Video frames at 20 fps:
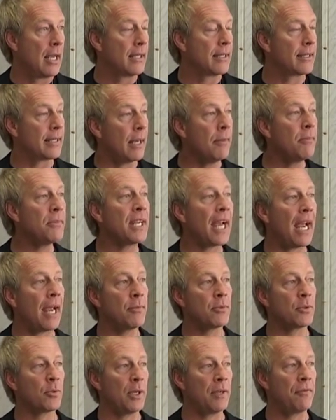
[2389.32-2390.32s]

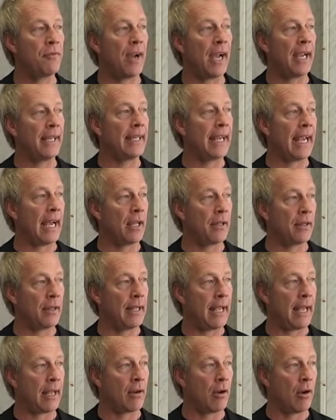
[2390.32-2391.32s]
Sometimes we find out
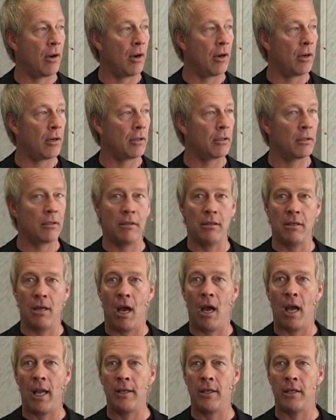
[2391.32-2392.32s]
that our
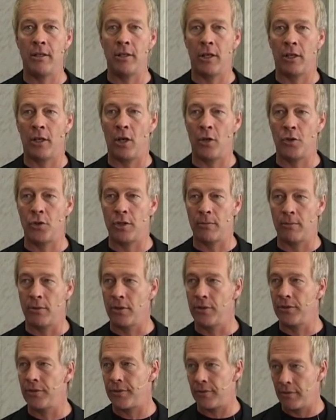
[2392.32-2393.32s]

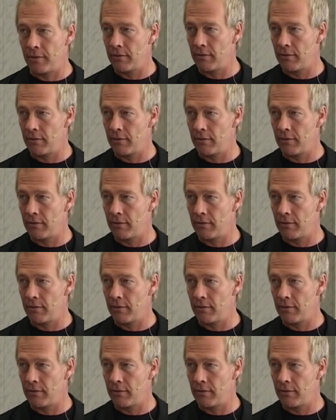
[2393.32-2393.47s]
non-negotiables.